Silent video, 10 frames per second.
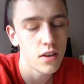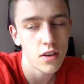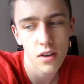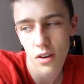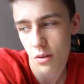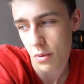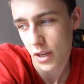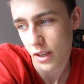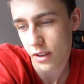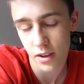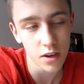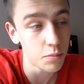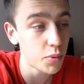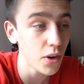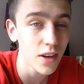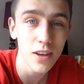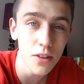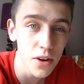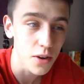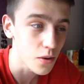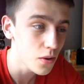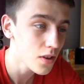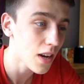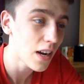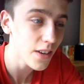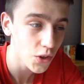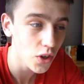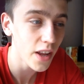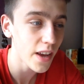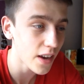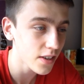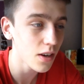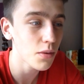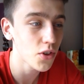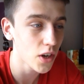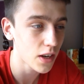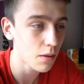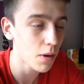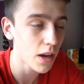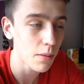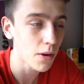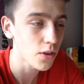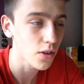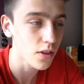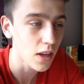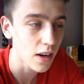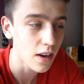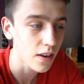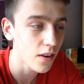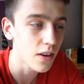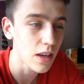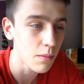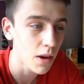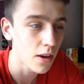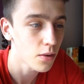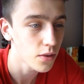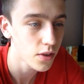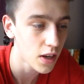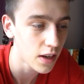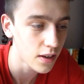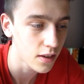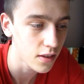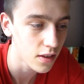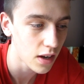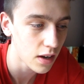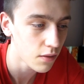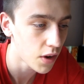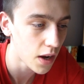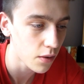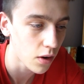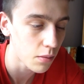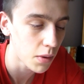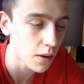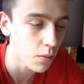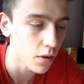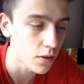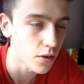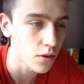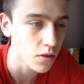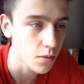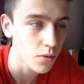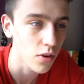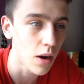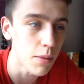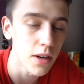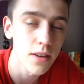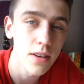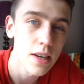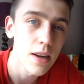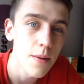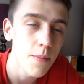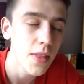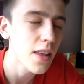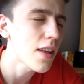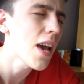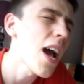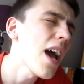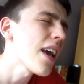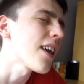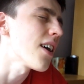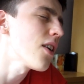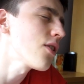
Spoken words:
Oh my god. But in other news, literally as I was checking my emails just then, I got an email saying that I've now got my 100th subscriber. Yay!